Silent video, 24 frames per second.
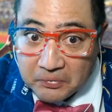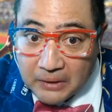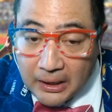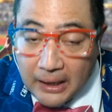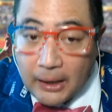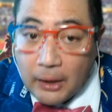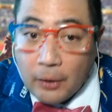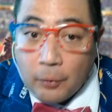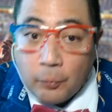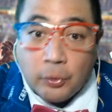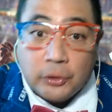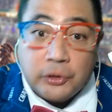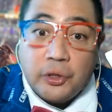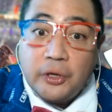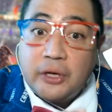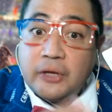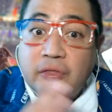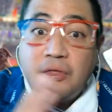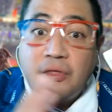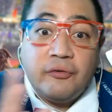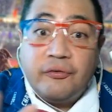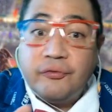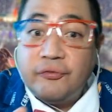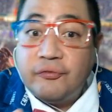We'll look at
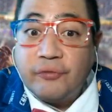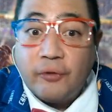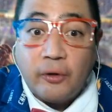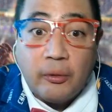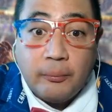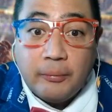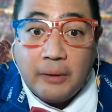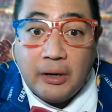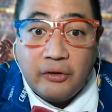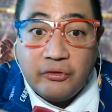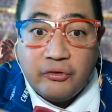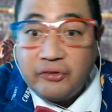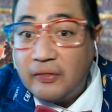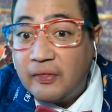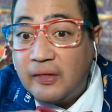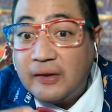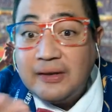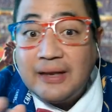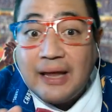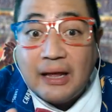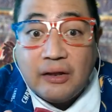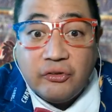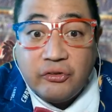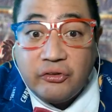the firmness and the
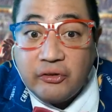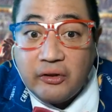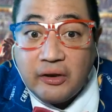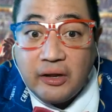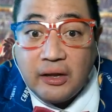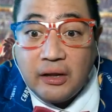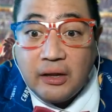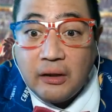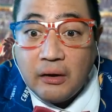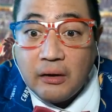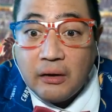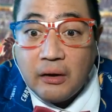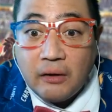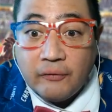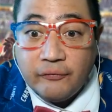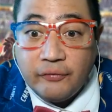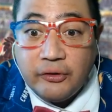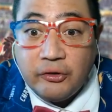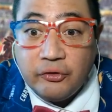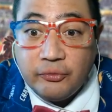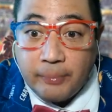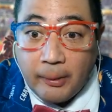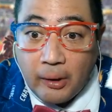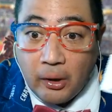density of
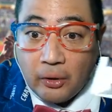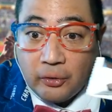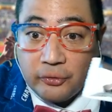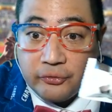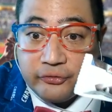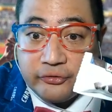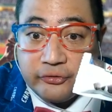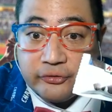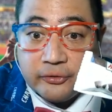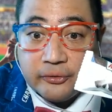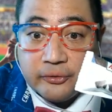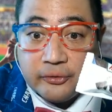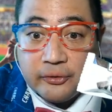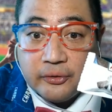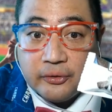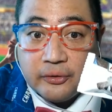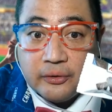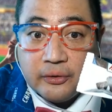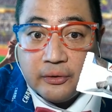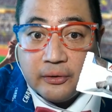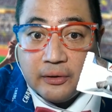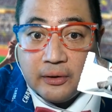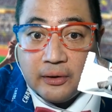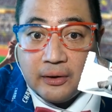these balls,
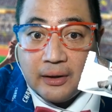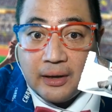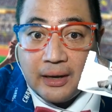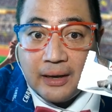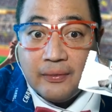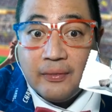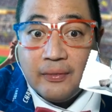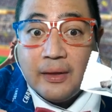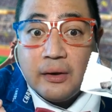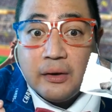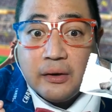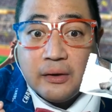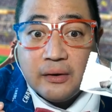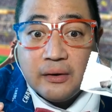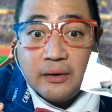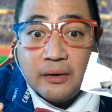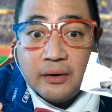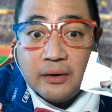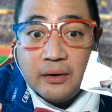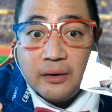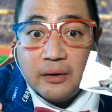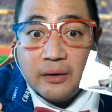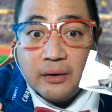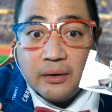and then
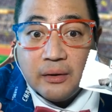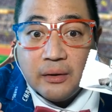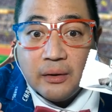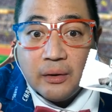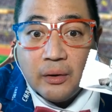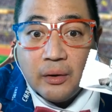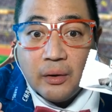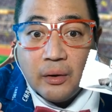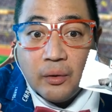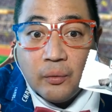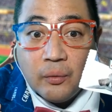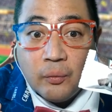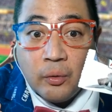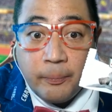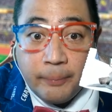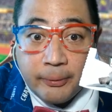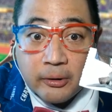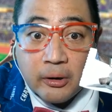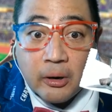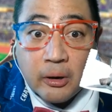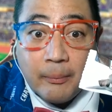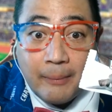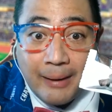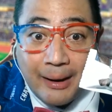we'll put
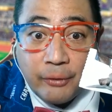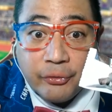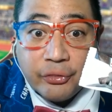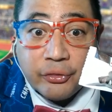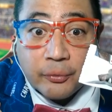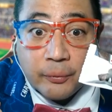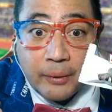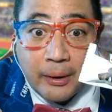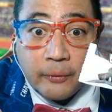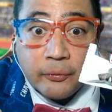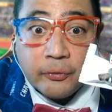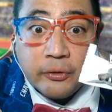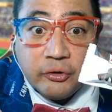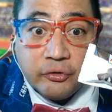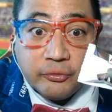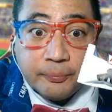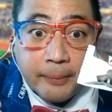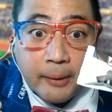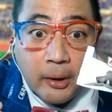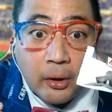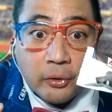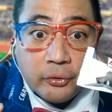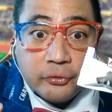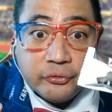our mouth around these
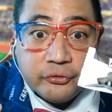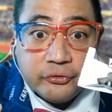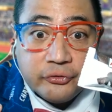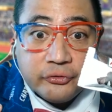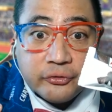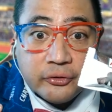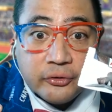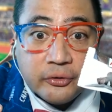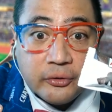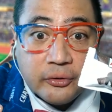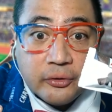balls,